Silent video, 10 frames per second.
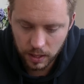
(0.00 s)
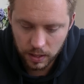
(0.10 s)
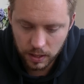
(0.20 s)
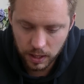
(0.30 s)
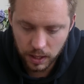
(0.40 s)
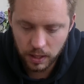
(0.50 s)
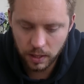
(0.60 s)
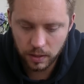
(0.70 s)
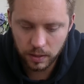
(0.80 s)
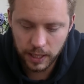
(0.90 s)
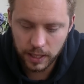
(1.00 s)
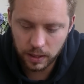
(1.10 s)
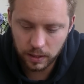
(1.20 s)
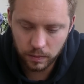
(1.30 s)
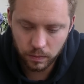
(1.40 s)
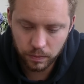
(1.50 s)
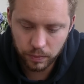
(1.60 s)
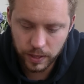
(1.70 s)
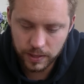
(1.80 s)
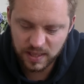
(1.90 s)
the leader
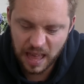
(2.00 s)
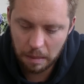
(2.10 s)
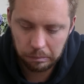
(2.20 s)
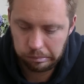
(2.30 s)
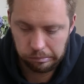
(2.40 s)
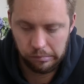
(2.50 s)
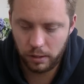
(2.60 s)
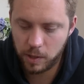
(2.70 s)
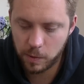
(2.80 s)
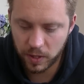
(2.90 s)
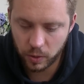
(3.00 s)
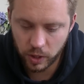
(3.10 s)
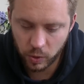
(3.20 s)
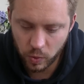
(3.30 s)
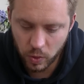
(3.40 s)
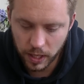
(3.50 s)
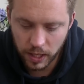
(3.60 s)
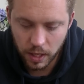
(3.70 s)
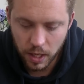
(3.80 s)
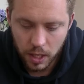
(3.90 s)
Princep special issue war
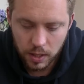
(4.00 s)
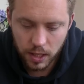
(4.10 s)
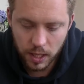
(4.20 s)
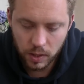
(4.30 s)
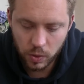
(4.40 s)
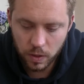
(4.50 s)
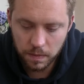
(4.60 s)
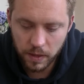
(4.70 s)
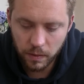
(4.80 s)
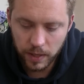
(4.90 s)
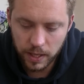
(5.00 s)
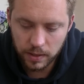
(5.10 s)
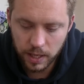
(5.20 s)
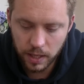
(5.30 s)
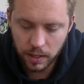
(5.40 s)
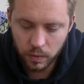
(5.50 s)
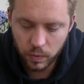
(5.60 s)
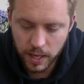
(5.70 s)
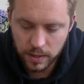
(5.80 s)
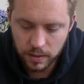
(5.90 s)
gear. Entire squad may replace their
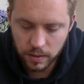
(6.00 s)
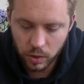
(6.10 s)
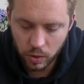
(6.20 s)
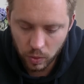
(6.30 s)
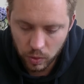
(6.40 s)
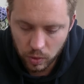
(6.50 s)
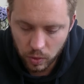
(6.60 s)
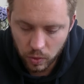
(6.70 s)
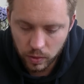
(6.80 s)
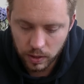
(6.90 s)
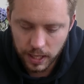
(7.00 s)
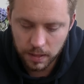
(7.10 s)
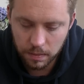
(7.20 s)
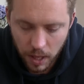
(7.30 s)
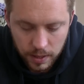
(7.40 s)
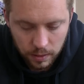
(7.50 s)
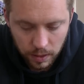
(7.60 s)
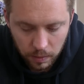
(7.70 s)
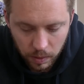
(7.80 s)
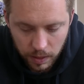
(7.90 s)
razors and claw swords and a Mind
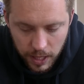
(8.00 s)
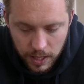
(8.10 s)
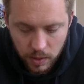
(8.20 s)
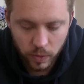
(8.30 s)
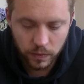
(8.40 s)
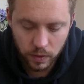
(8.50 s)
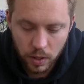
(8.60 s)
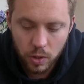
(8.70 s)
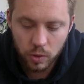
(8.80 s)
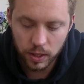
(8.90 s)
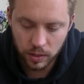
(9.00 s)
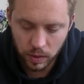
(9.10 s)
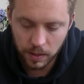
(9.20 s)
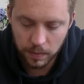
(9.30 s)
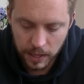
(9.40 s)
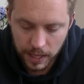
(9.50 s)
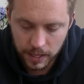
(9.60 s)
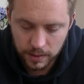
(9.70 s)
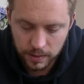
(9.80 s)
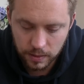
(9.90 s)
Scrambler grenades with 2 transonic
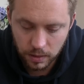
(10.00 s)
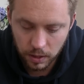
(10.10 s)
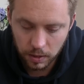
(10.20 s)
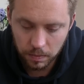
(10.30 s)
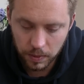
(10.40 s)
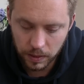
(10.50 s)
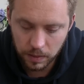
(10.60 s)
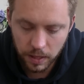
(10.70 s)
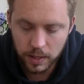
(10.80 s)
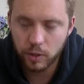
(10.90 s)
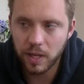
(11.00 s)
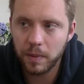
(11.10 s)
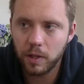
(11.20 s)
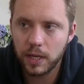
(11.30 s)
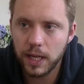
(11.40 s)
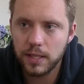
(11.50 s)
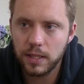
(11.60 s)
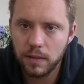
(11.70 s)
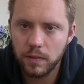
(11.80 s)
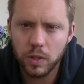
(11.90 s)
blades, but the Mind Scrambler grenades
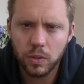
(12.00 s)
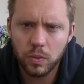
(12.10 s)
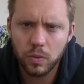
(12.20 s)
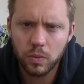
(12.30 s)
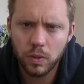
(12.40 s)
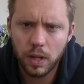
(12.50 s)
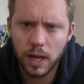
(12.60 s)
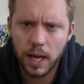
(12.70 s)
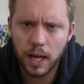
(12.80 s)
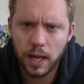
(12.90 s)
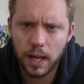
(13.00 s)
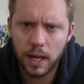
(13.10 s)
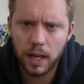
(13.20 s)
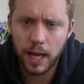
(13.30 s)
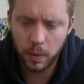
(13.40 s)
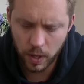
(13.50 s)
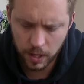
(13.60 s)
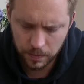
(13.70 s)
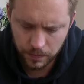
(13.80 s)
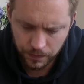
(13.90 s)
give you Haywire.